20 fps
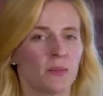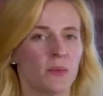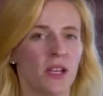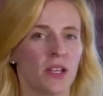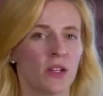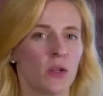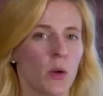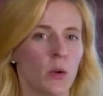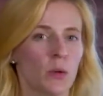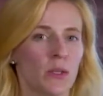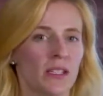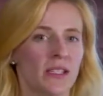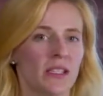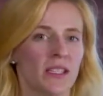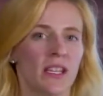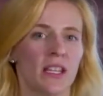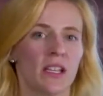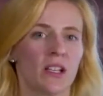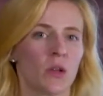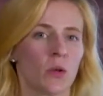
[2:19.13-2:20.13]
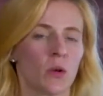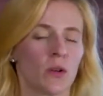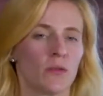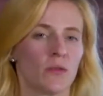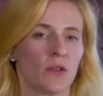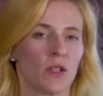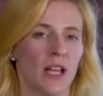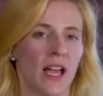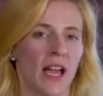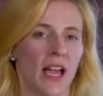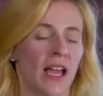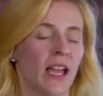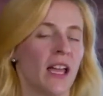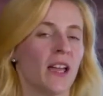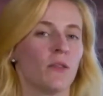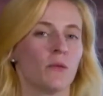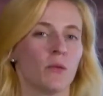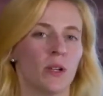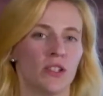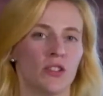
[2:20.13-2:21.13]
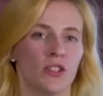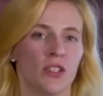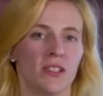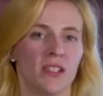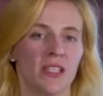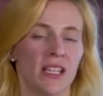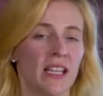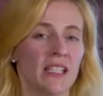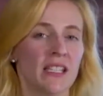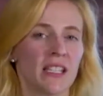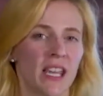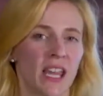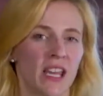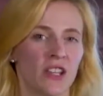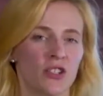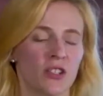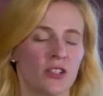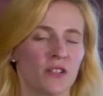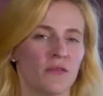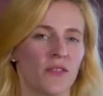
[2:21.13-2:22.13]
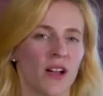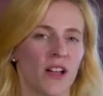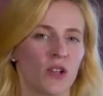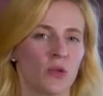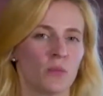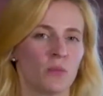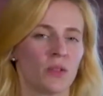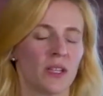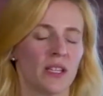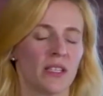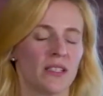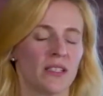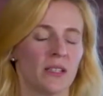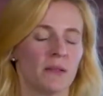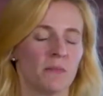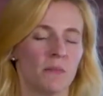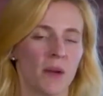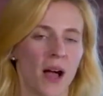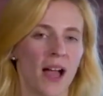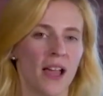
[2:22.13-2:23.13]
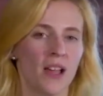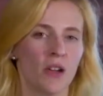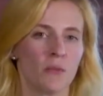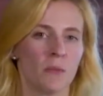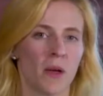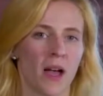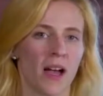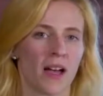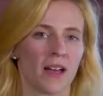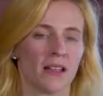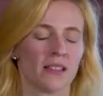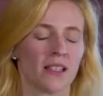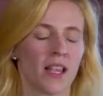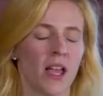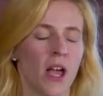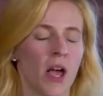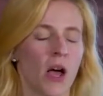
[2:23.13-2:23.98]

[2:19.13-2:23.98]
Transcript: we can only see chlorophyll A, which is an indication of phytoplankton biomass,